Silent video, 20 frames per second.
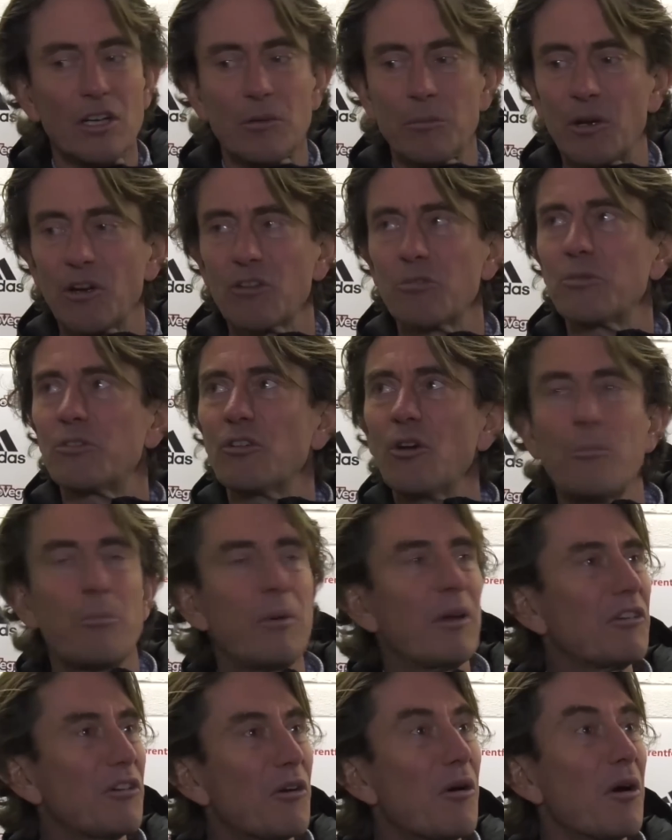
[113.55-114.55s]
Because we've
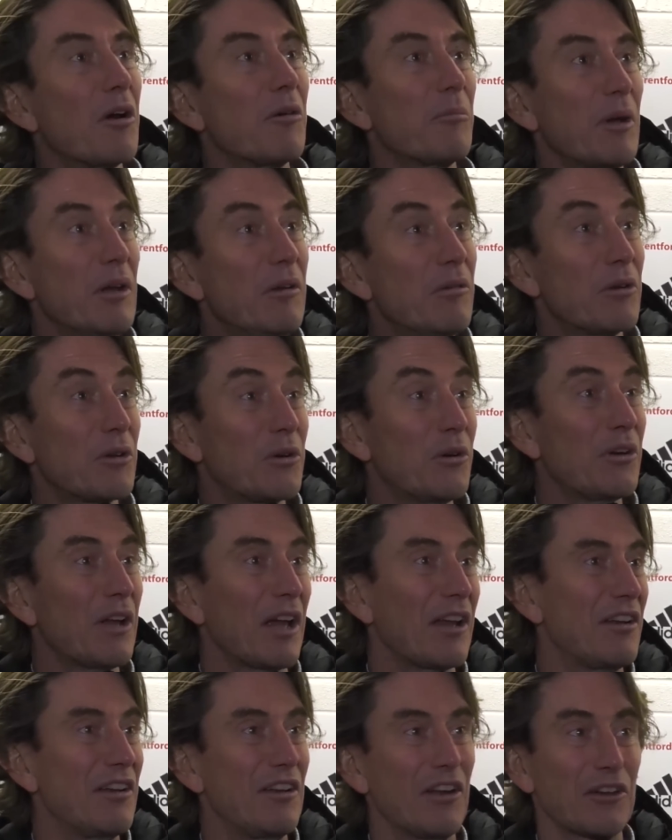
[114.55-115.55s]
been so unbelievably good
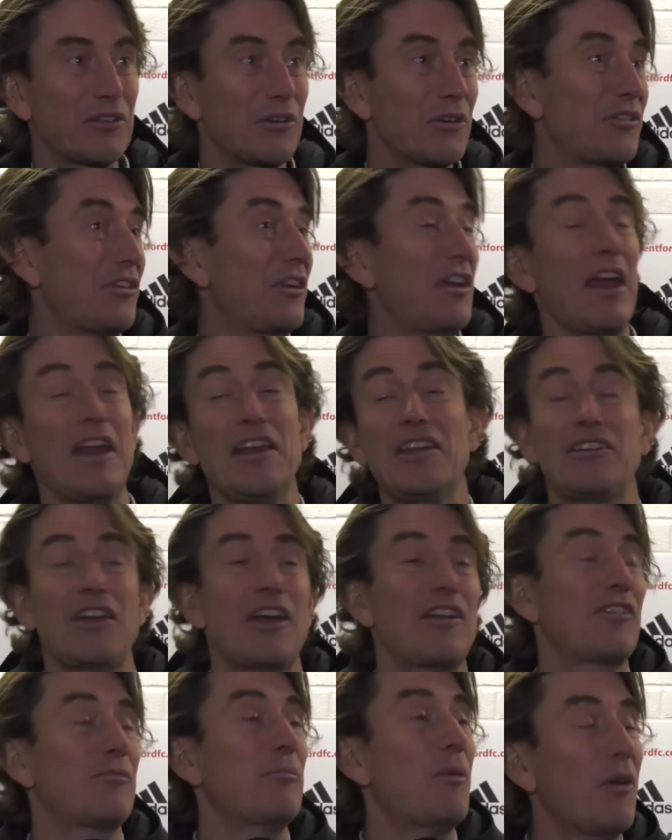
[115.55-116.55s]
and not conceded any
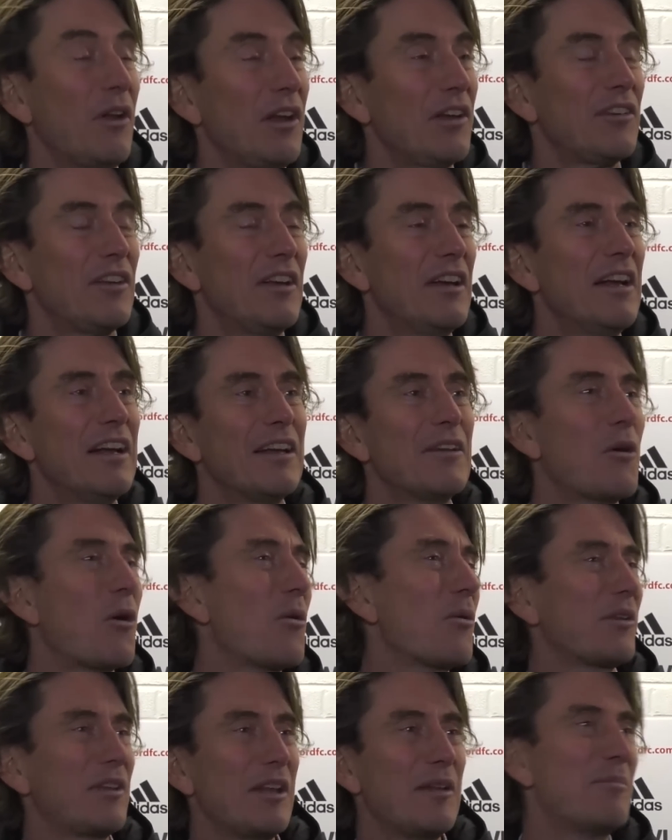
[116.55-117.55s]
chances, more or less. You're
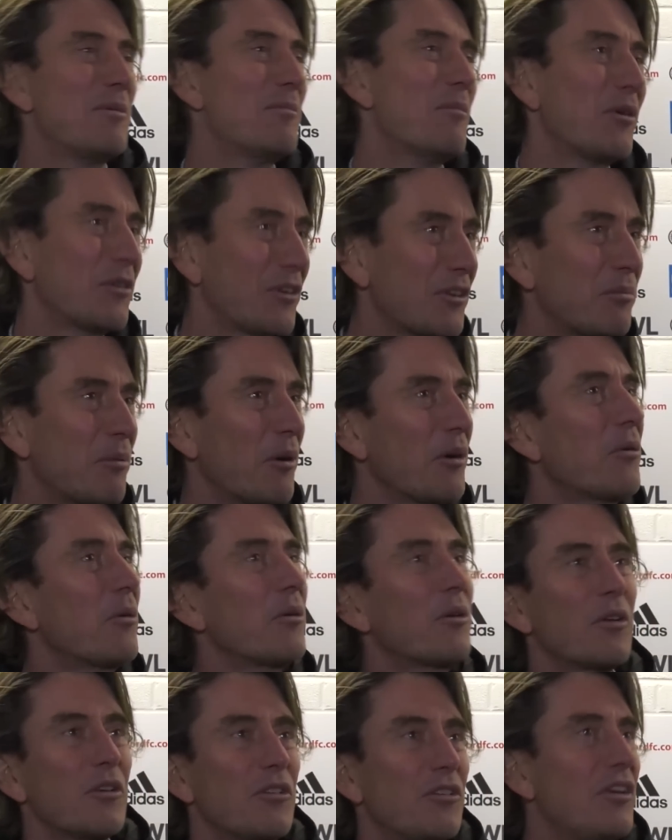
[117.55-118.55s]
always a little bit more disappointed when
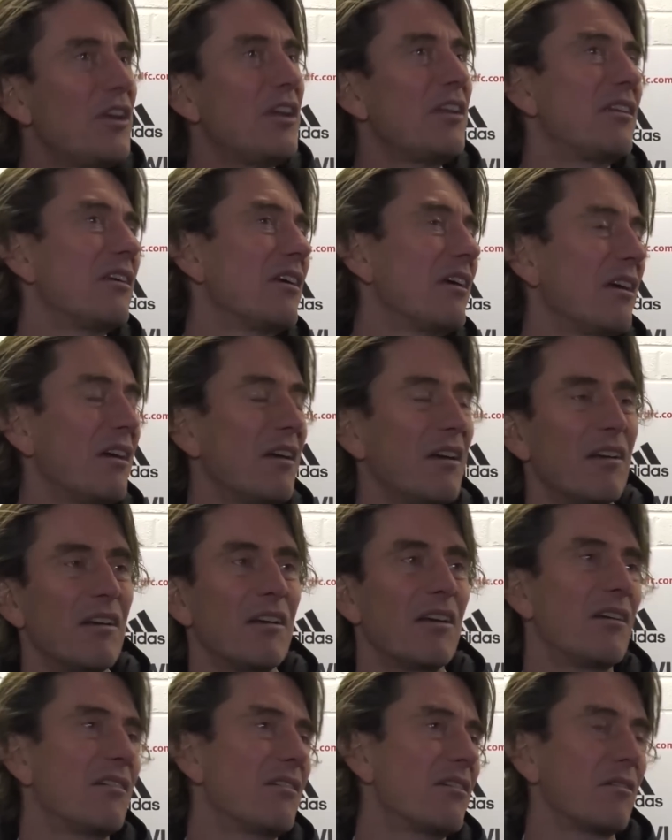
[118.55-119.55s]
you concede a
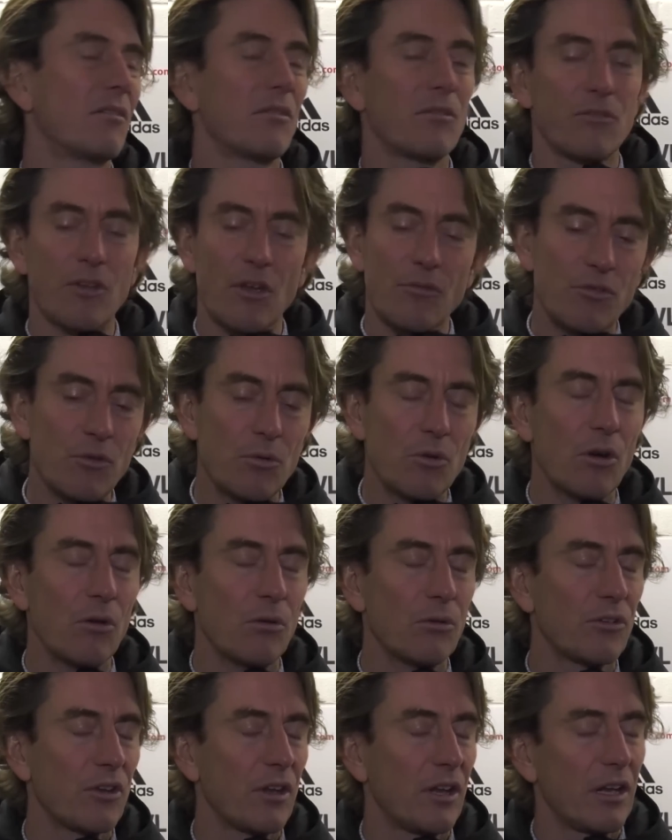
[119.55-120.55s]
few
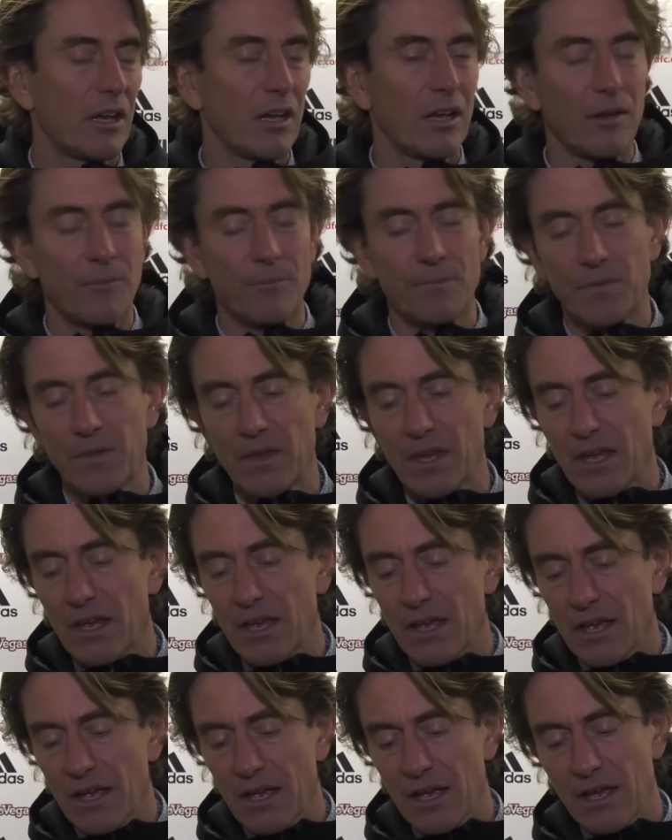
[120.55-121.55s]
goals
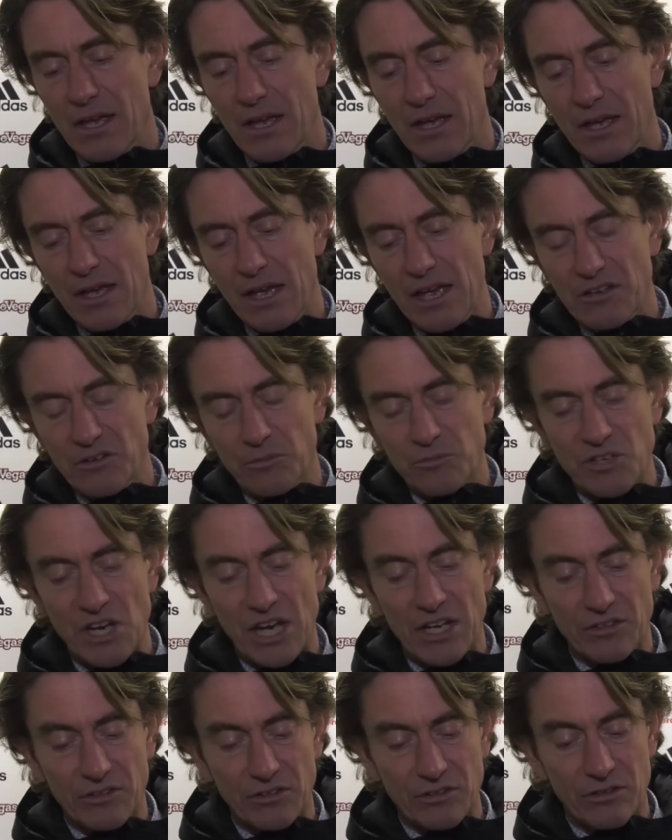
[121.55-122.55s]
and some
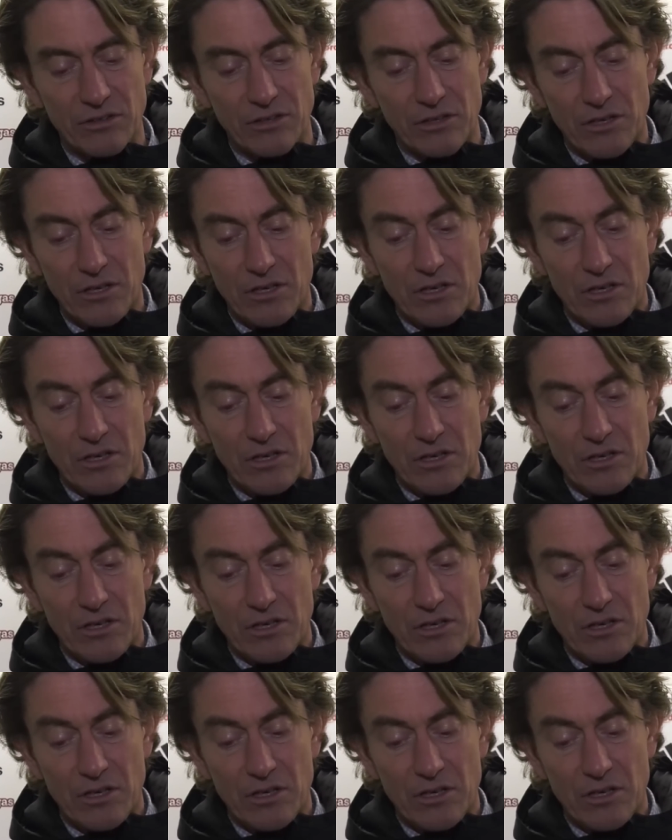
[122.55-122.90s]
chances.